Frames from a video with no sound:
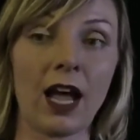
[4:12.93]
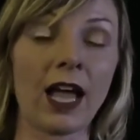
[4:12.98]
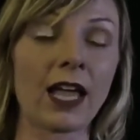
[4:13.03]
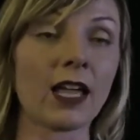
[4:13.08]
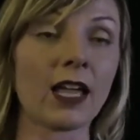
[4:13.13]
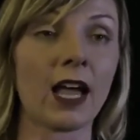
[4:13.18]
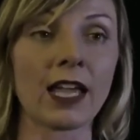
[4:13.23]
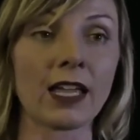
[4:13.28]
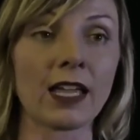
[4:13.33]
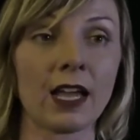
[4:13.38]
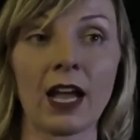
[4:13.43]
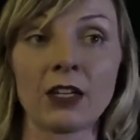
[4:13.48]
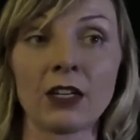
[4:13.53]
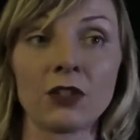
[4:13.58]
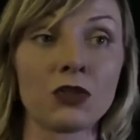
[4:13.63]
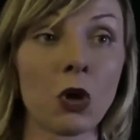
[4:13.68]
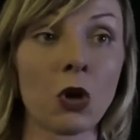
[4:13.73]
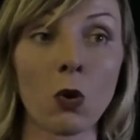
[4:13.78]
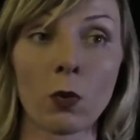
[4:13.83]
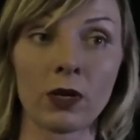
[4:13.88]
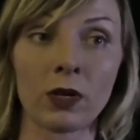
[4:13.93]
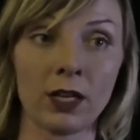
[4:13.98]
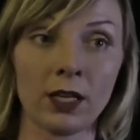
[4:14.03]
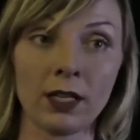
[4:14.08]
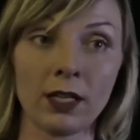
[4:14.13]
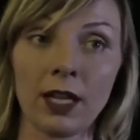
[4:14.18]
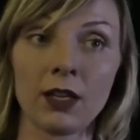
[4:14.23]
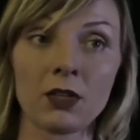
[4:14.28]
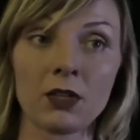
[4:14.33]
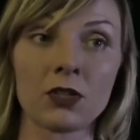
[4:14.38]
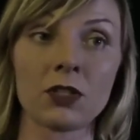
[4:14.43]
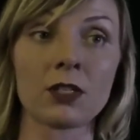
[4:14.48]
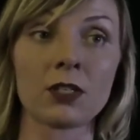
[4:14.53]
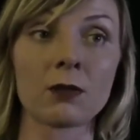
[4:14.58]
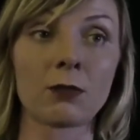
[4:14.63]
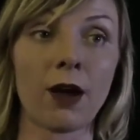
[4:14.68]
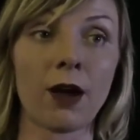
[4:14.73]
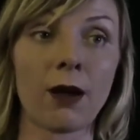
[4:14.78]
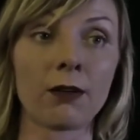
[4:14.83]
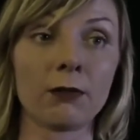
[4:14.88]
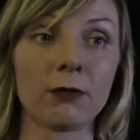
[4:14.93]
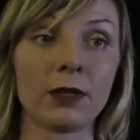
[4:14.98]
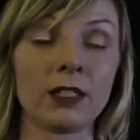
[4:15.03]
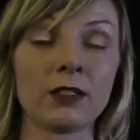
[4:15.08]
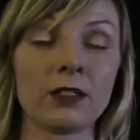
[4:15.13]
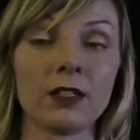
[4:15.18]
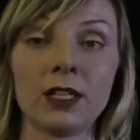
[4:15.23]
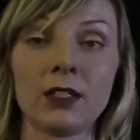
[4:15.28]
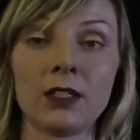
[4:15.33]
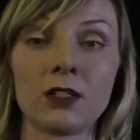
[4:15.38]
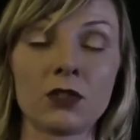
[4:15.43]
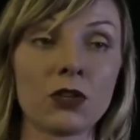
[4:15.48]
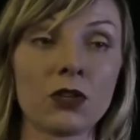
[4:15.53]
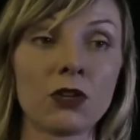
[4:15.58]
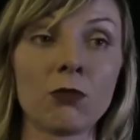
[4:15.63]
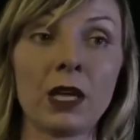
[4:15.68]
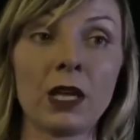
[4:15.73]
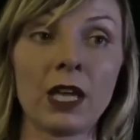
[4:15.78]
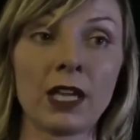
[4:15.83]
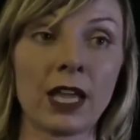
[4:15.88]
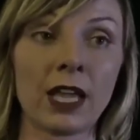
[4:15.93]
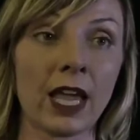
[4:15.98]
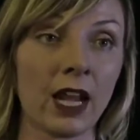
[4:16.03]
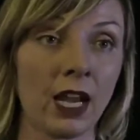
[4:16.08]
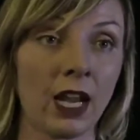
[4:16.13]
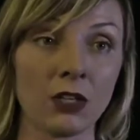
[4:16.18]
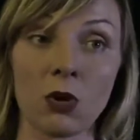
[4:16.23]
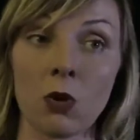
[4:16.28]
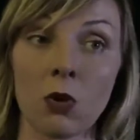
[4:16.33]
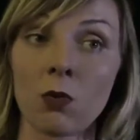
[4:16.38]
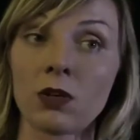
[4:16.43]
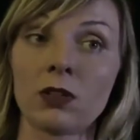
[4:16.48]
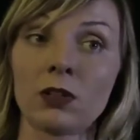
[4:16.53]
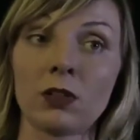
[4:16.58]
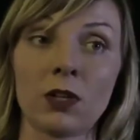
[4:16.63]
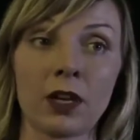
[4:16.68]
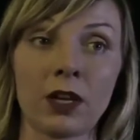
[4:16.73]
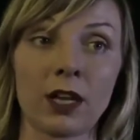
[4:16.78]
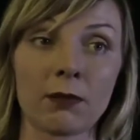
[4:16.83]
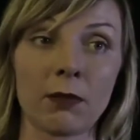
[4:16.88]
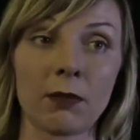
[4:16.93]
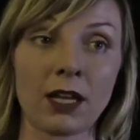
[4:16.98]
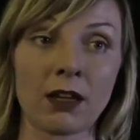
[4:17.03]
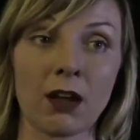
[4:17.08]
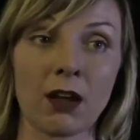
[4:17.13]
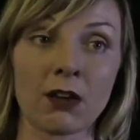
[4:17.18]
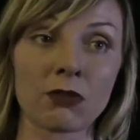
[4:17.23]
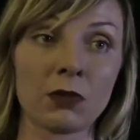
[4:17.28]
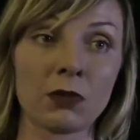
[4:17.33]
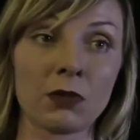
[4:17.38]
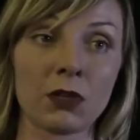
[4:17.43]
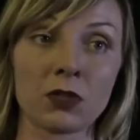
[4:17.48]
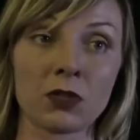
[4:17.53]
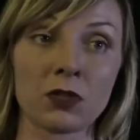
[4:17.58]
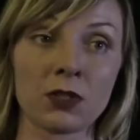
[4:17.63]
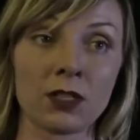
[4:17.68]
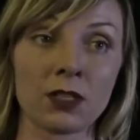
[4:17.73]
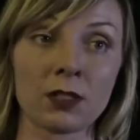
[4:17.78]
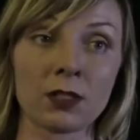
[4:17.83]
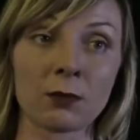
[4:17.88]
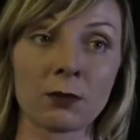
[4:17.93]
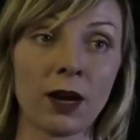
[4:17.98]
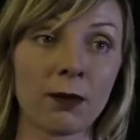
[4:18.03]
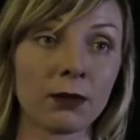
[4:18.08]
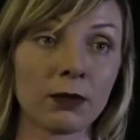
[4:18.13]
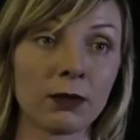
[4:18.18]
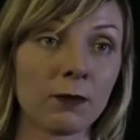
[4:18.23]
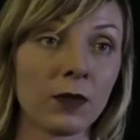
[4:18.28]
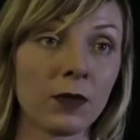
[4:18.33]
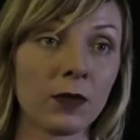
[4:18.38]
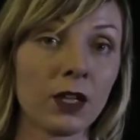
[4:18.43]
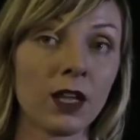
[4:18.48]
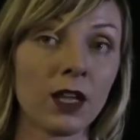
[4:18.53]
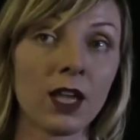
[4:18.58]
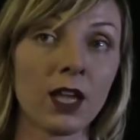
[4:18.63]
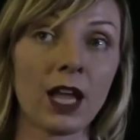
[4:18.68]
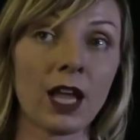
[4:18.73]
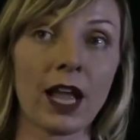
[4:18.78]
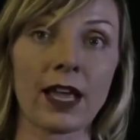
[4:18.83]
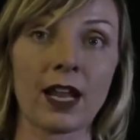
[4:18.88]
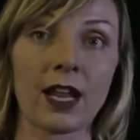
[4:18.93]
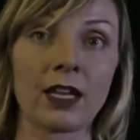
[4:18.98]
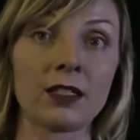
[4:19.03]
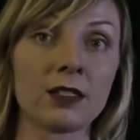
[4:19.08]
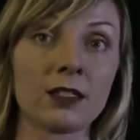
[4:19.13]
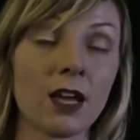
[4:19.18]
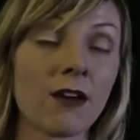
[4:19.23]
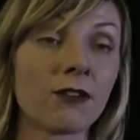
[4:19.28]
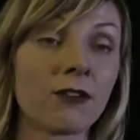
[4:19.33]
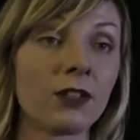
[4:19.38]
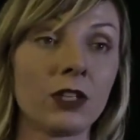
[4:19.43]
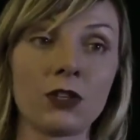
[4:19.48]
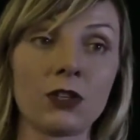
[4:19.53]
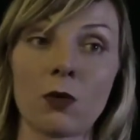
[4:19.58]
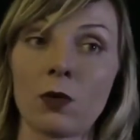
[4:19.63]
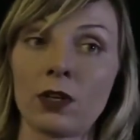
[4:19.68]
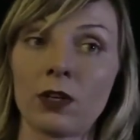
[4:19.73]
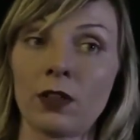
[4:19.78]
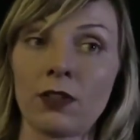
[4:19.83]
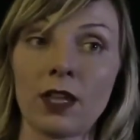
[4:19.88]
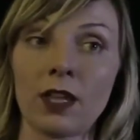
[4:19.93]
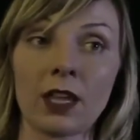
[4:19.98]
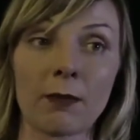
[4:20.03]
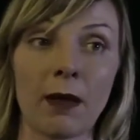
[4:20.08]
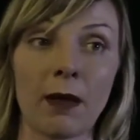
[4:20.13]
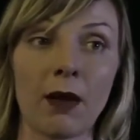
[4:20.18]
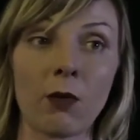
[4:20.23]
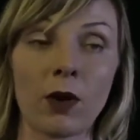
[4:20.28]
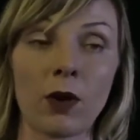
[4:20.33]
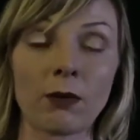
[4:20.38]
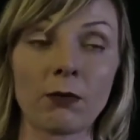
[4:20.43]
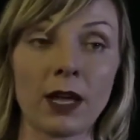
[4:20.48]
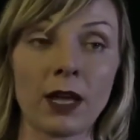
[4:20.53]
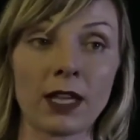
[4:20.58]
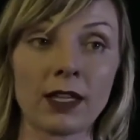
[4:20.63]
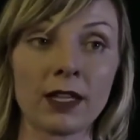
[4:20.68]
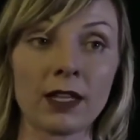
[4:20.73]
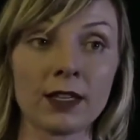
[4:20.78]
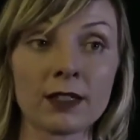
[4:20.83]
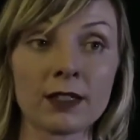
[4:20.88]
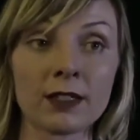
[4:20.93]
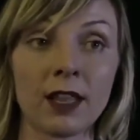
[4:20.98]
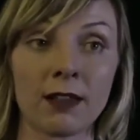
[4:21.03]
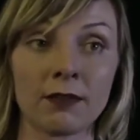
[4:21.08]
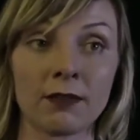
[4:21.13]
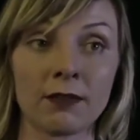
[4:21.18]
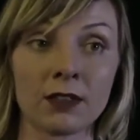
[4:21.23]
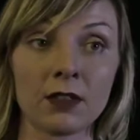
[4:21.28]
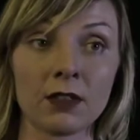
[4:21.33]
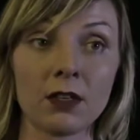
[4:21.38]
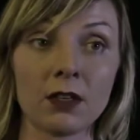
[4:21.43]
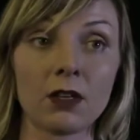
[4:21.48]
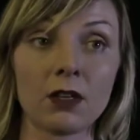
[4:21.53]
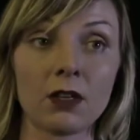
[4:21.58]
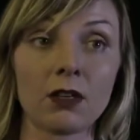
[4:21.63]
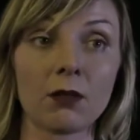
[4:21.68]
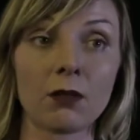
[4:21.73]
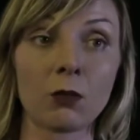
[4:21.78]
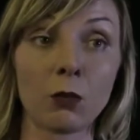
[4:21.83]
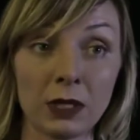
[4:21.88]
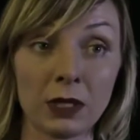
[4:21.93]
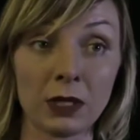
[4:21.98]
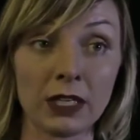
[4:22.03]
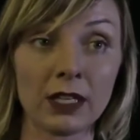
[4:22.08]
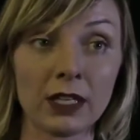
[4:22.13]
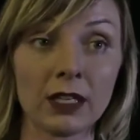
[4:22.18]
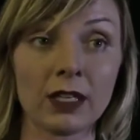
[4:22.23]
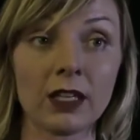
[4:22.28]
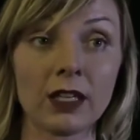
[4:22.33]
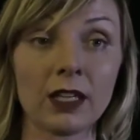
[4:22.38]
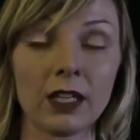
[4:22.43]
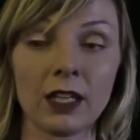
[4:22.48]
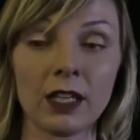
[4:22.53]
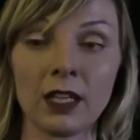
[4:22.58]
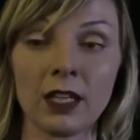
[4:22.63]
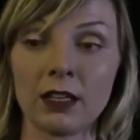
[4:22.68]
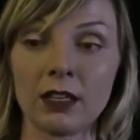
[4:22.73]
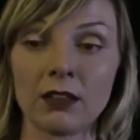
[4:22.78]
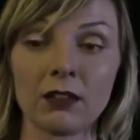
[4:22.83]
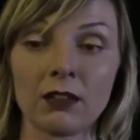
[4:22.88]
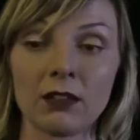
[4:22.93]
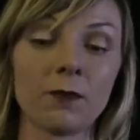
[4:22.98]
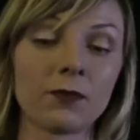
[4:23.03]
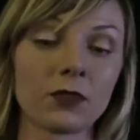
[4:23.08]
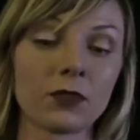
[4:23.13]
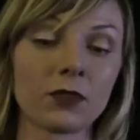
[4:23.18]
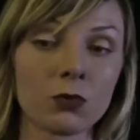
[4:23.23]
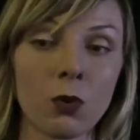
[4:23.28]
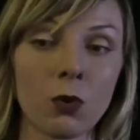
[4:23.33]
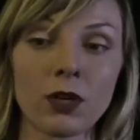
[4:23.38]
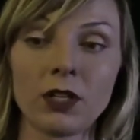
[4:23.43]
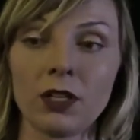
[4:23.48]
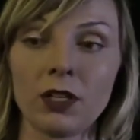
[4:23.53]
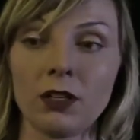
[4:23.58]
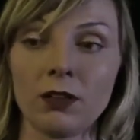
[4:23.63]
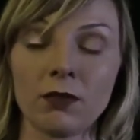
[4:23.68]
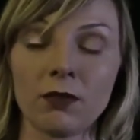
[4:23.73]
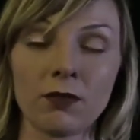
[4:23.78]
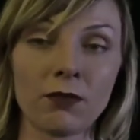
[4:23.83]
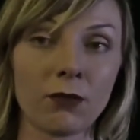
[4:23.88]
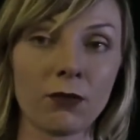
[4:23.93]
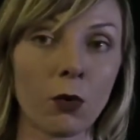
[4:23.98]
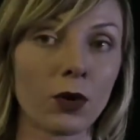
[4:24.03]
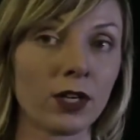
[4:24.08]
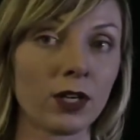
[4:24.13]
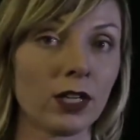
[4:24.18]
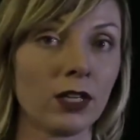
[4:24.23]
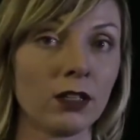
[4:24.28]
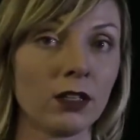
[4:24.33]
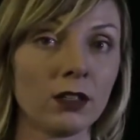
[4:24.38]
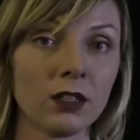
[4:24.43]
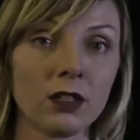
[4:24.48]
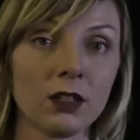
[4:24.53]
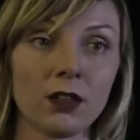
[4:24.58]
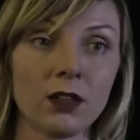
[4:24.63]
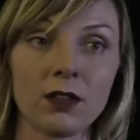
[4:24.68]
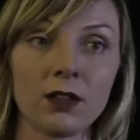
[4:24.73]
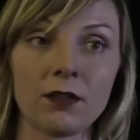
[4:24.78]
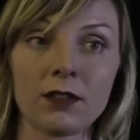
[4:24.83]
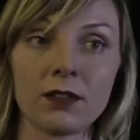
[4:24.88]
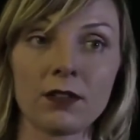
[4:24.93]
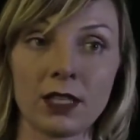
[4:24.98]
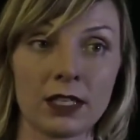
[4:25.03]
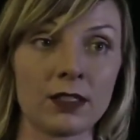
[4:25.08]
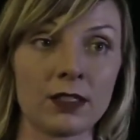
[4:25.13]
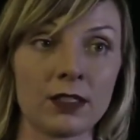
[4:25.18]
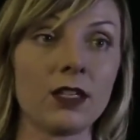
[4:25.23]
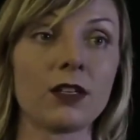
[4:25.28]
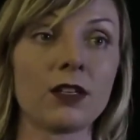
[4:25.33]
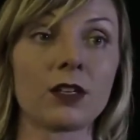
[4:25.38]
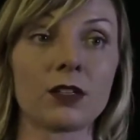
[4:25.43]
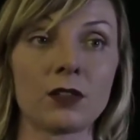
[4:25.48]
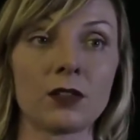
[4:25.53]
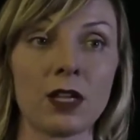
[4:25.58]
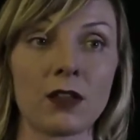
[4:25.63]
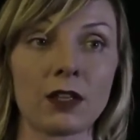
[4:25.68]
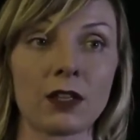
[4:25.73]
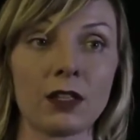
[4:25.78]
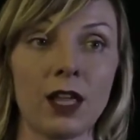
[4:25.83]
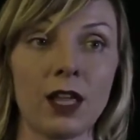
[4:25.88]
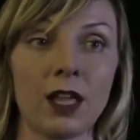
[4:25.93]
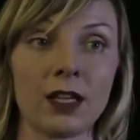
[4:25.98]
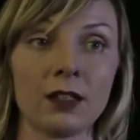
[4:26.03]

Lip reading: I don't want to engage in this problem. It's too big, and I don't want to look at my contribution to this problem, and I definitely don't want to think about what my kids' lives will be in 20, 40, 60 years down the